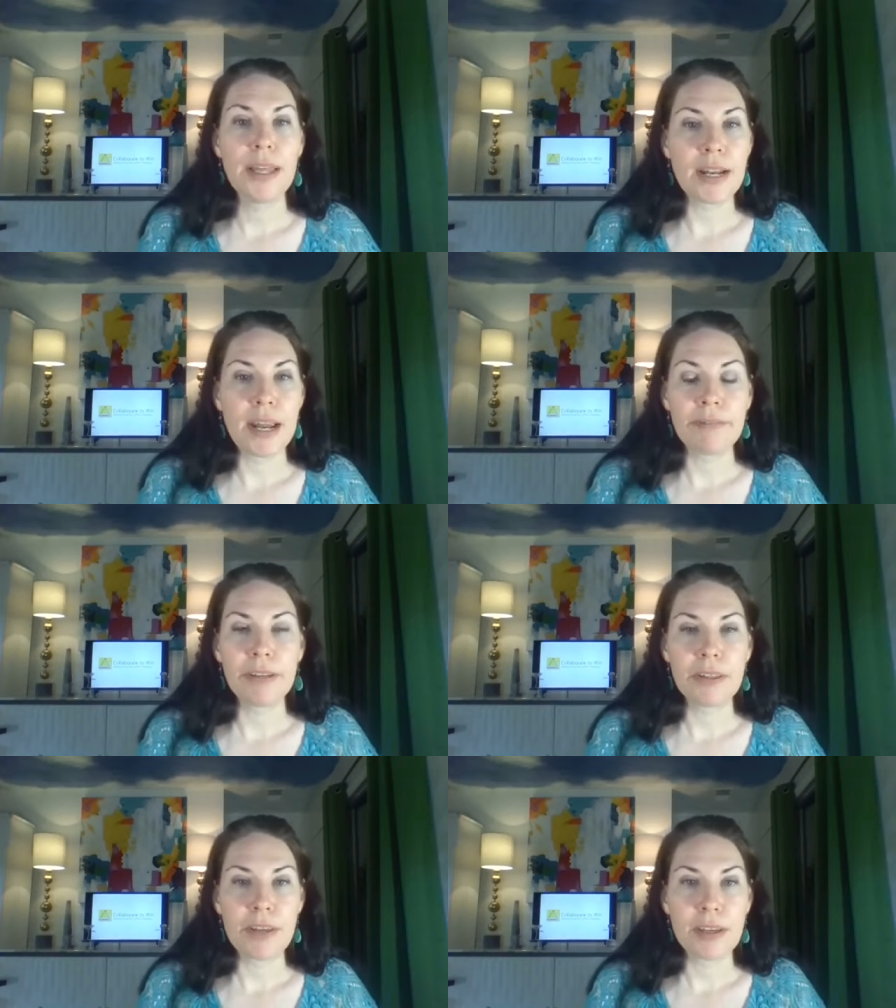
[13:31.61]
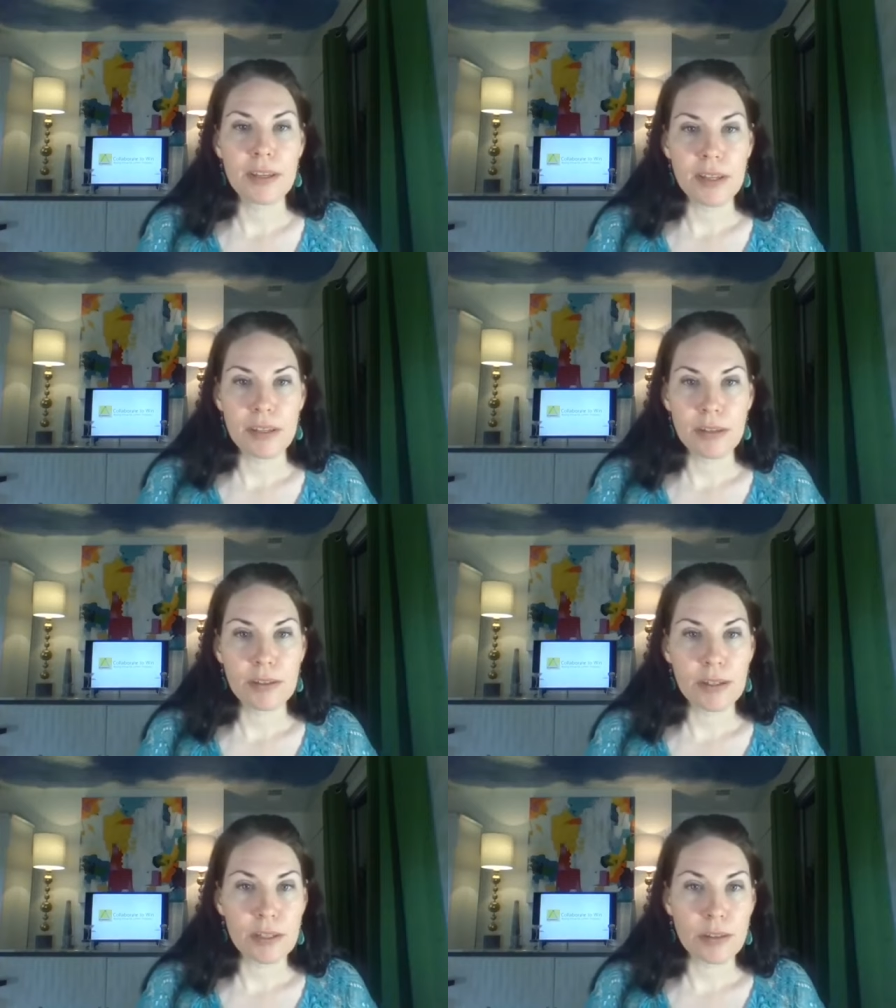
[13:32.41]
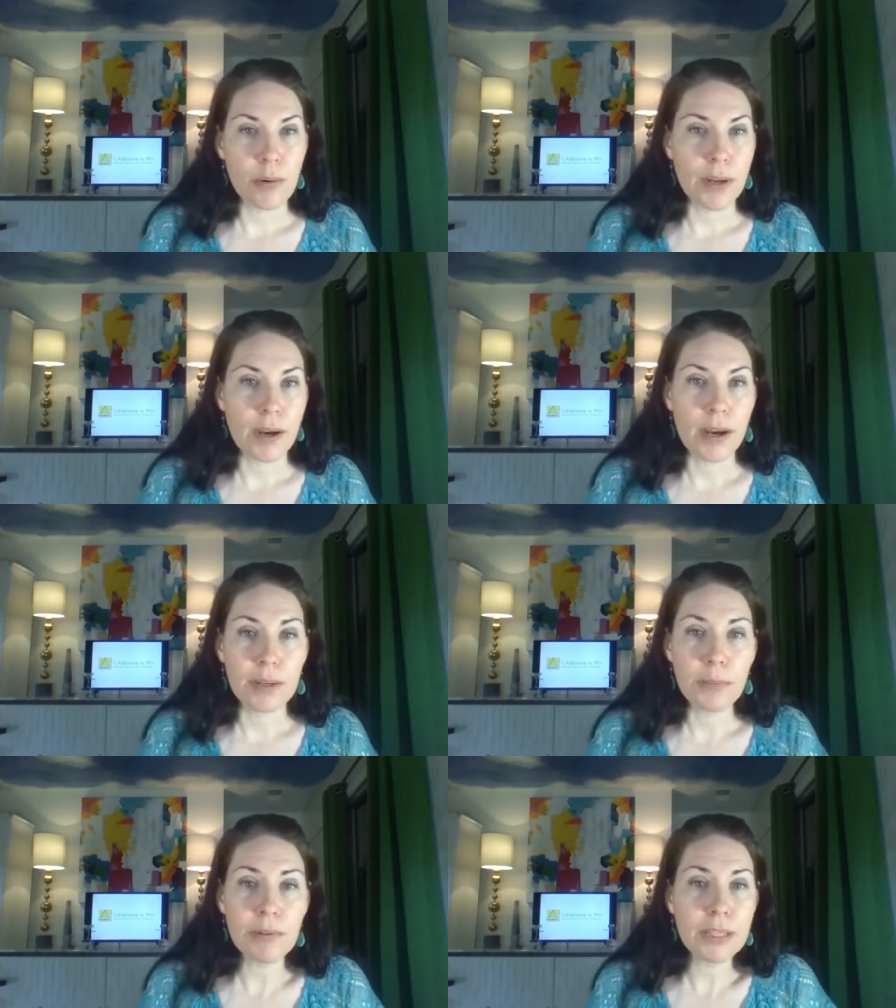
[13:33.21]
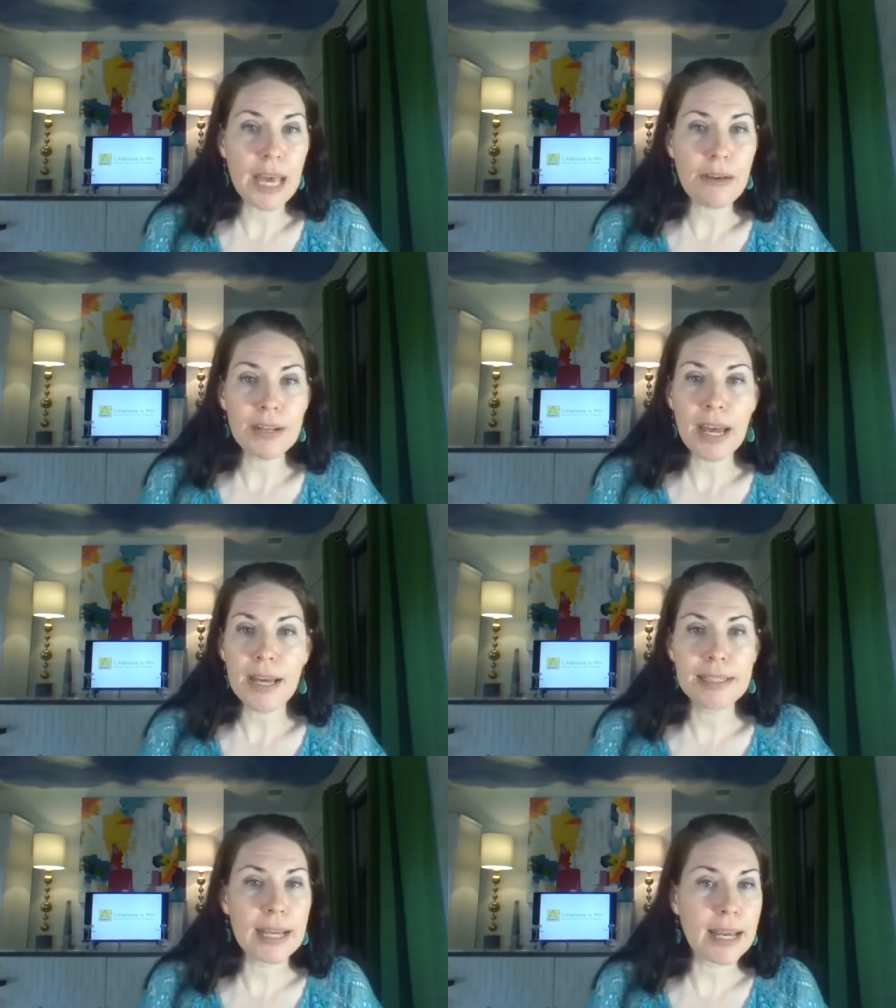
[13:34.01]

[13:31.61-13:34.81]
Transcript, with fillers: that everything is is going on and we really haven't had